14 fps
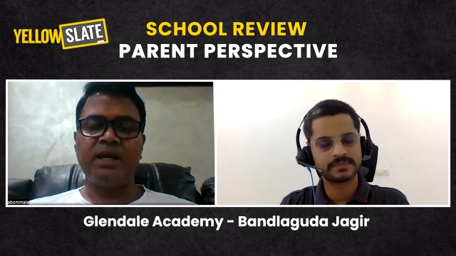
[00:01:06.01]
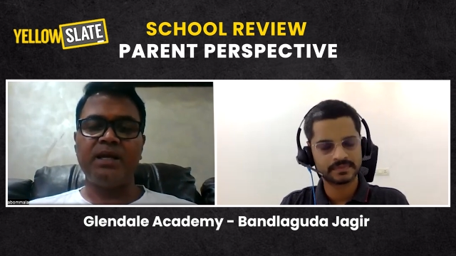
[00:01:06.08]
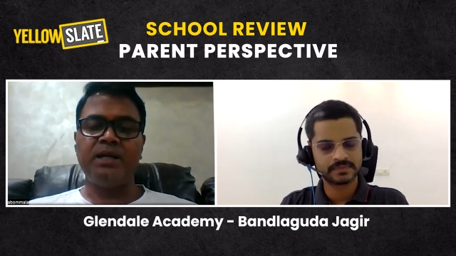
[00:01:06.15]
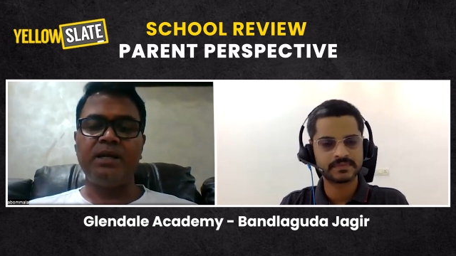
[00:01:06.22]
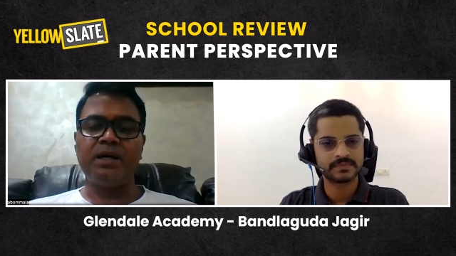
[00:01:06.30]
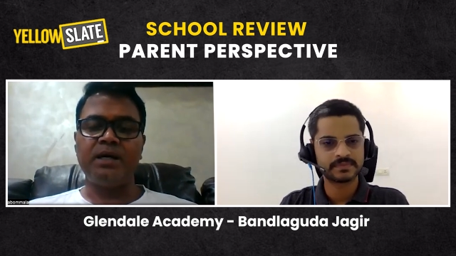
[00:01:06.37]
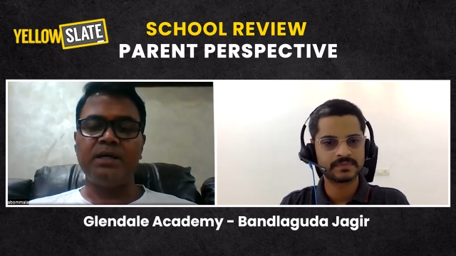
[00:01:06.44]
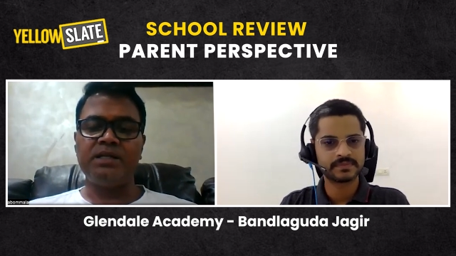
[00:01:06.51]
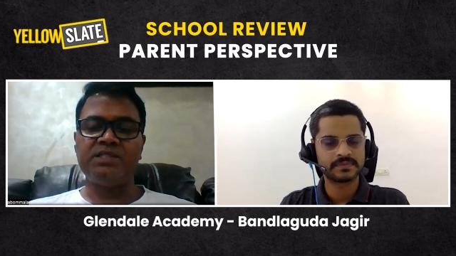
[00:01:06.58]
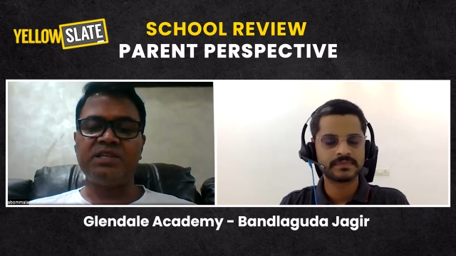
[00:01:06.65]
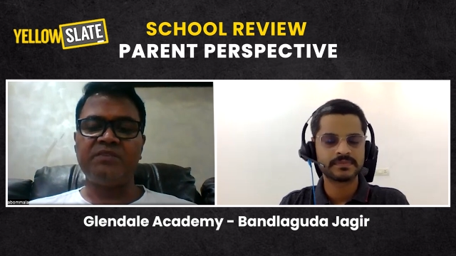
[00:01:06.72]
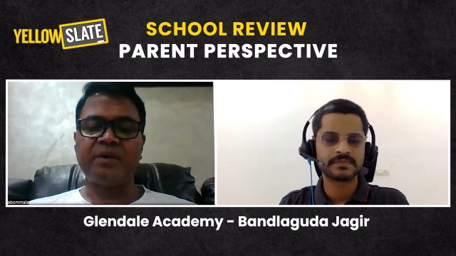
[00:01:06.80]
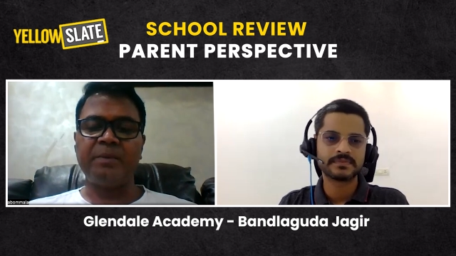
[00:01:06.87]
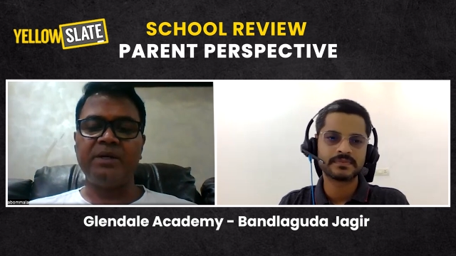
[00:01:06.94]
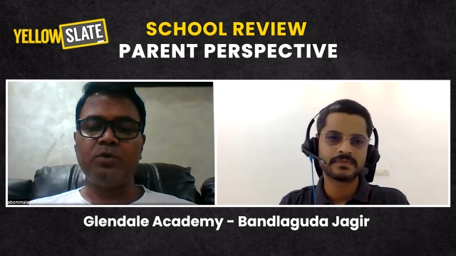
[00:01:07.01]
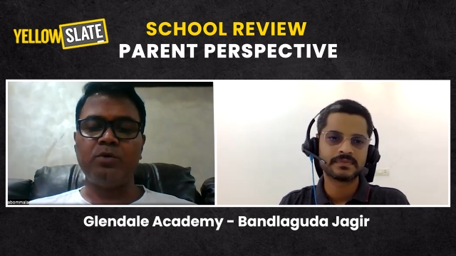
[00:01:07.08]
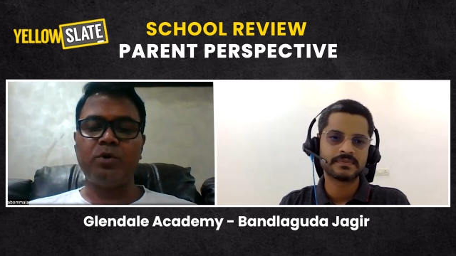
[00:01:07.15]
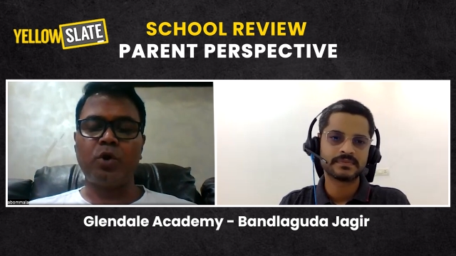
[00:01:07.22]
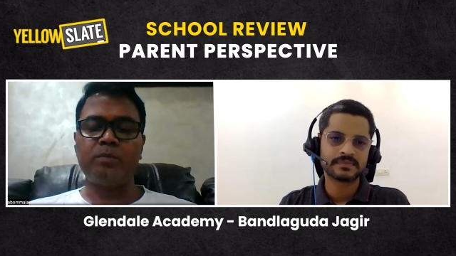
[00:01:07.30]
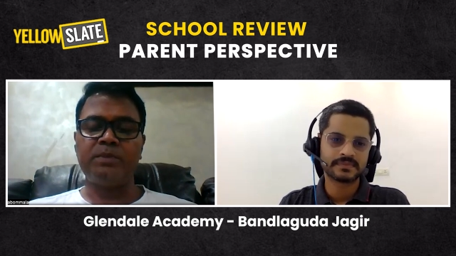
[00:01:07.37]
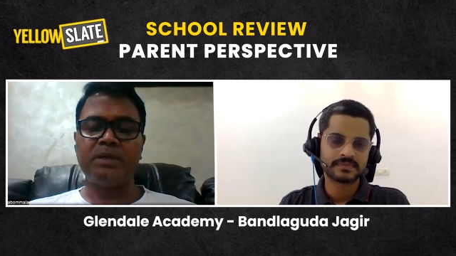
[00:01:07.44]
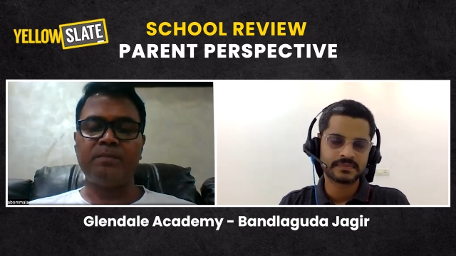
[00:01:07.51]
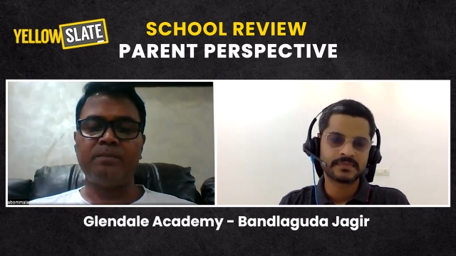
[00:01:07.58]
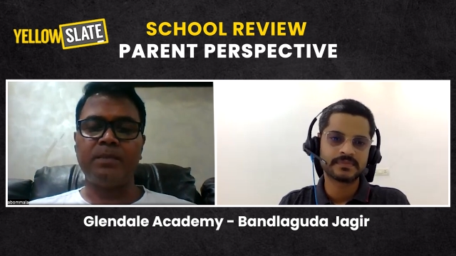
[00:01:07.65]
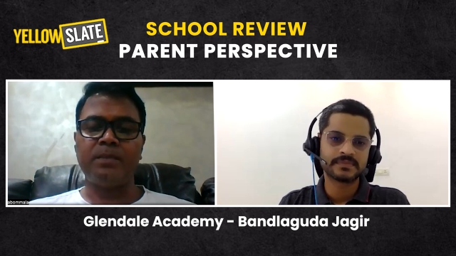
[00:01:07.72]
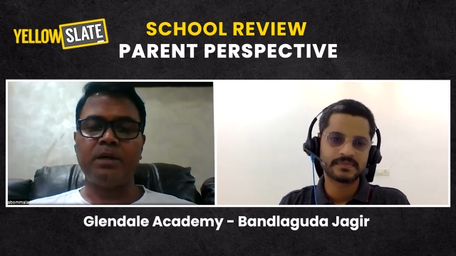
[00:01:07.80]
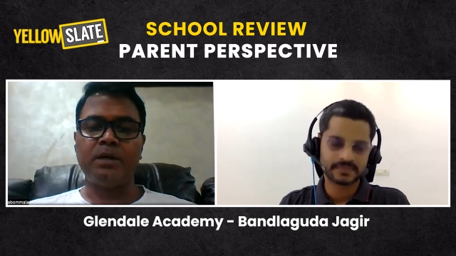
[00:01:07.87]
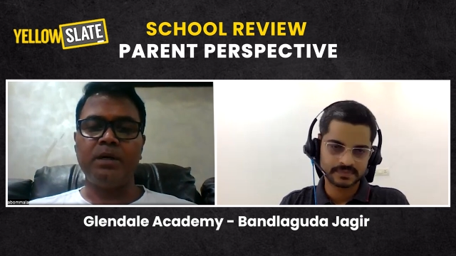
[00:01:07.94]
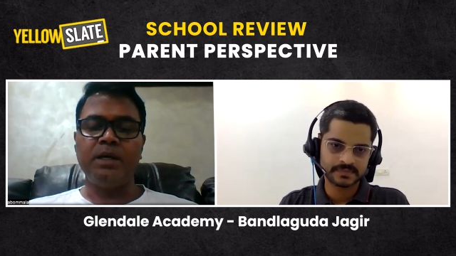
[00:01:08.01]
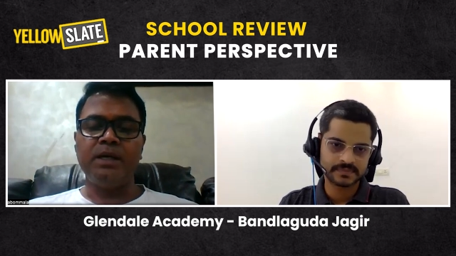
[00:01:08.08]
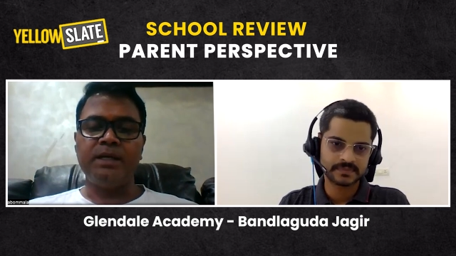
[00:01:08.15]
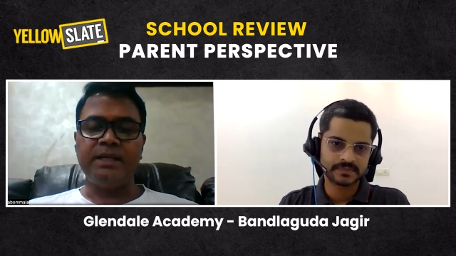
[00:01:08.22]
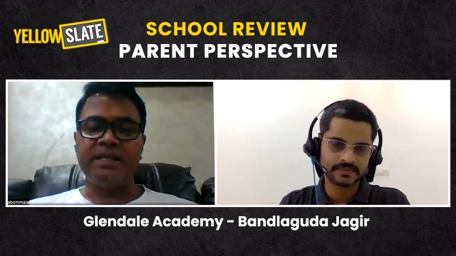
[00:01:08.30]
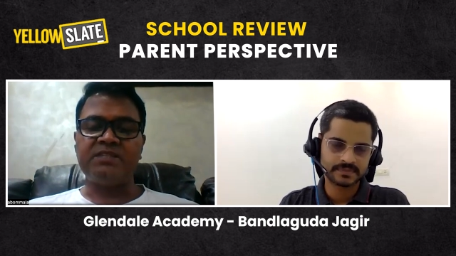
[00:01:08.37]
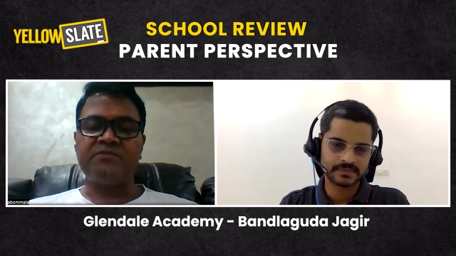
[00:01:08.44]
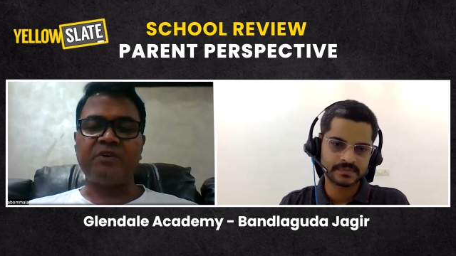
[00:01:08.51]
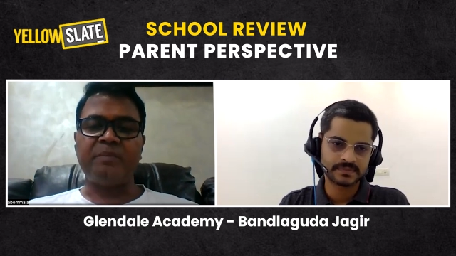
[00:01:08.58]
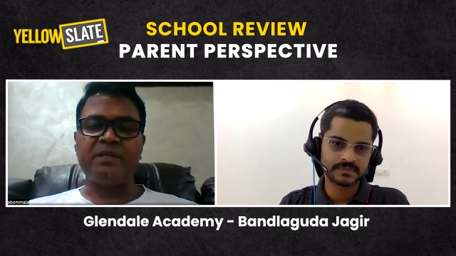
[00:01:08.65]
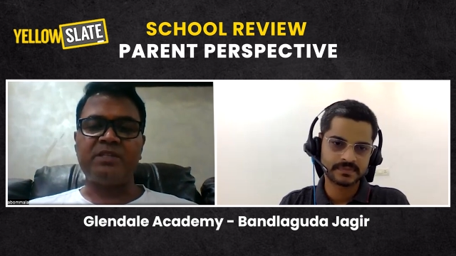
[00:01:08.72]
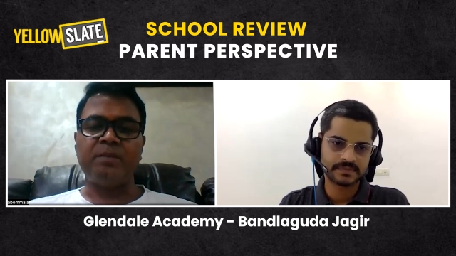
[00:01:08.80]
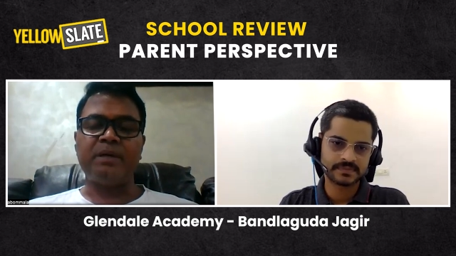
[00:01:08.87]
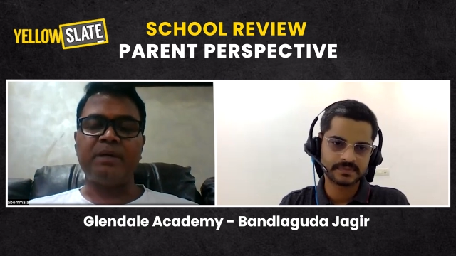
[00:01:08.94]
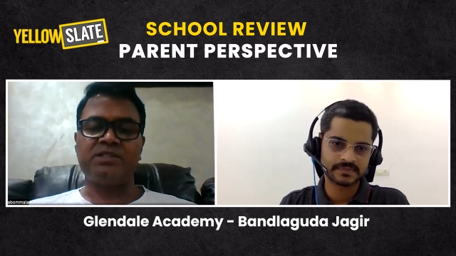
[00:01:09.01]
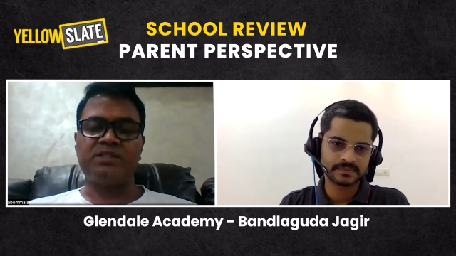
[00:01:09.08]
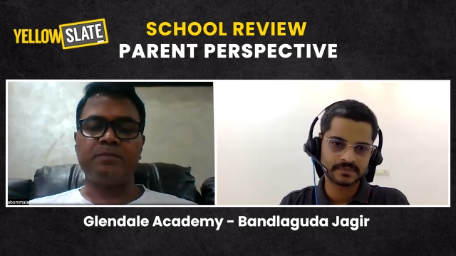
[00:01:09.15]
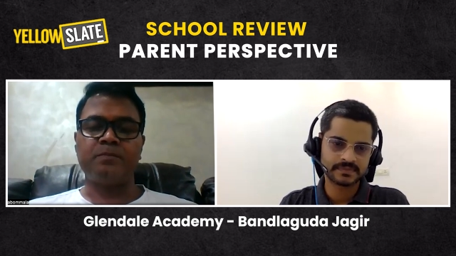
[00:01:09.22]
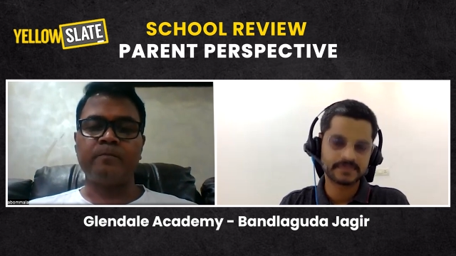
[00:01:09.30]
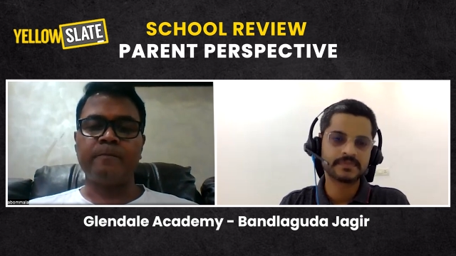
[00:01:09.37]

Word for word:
Speaker 1: and easy for me to drop them in case if I miss the bus.